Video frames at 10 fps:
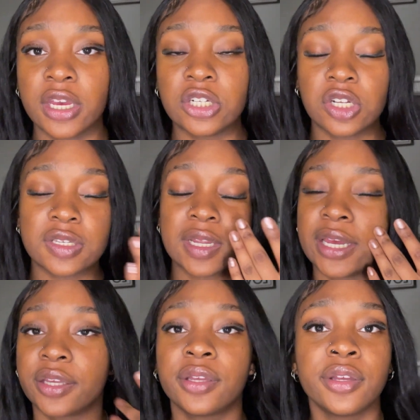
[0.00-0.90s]
It just
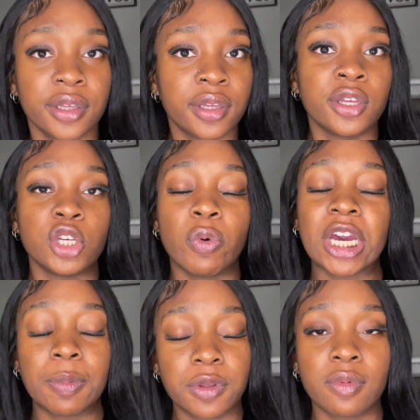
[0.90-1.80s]
like you
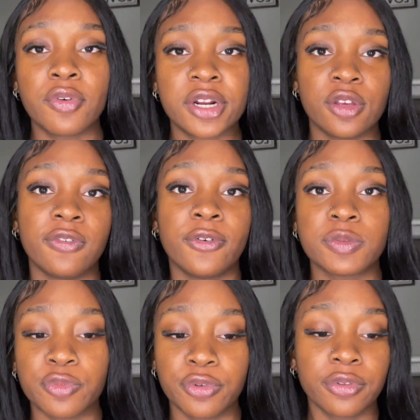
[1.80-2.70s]
wake up in the morning and you feel
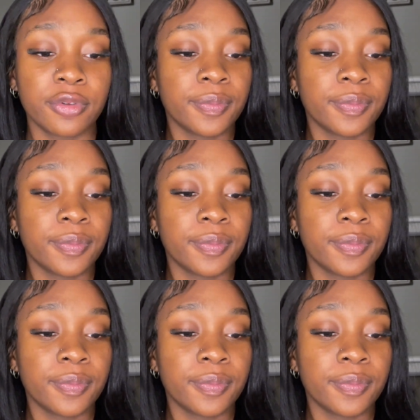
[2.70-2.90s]
smooth.